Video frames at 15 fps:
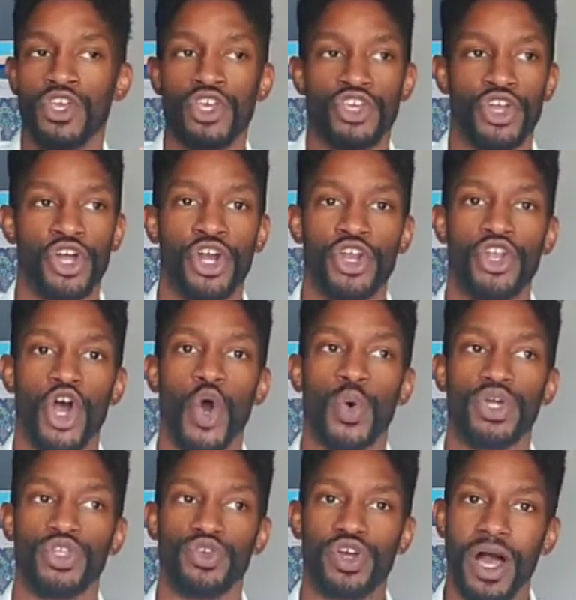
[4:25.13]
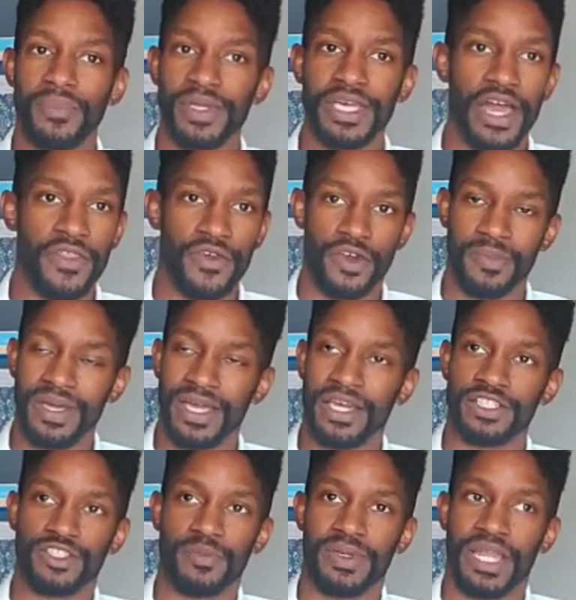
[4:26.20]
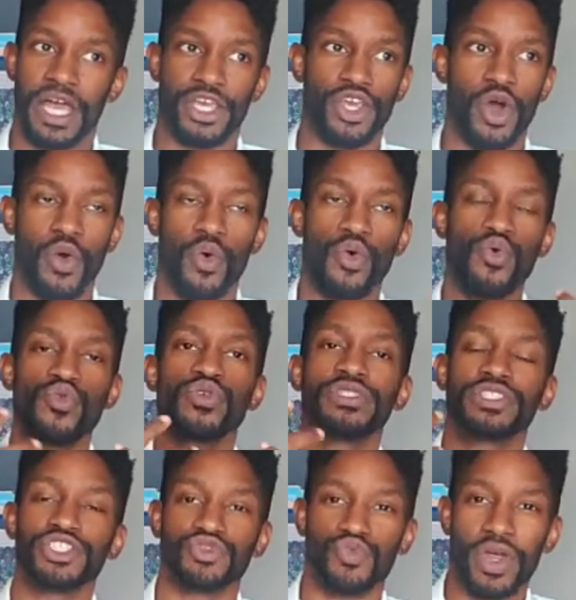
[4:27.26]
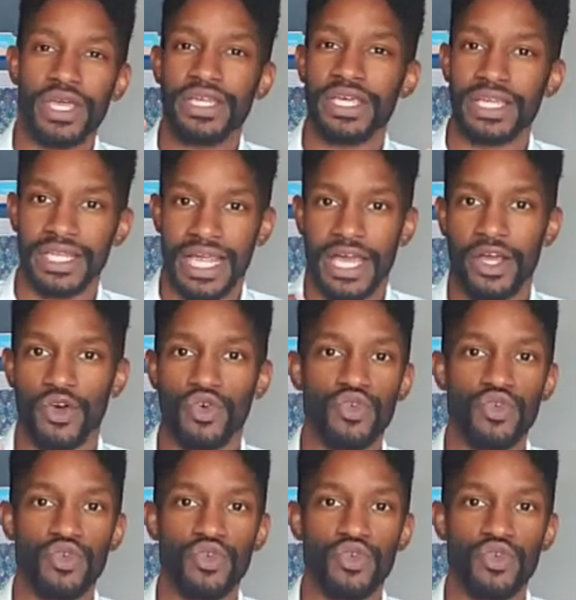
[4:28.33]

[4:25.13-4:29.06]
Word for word: You're gonna know when you come together in the beginning, it's gonna be like, yo, who is this radiant light?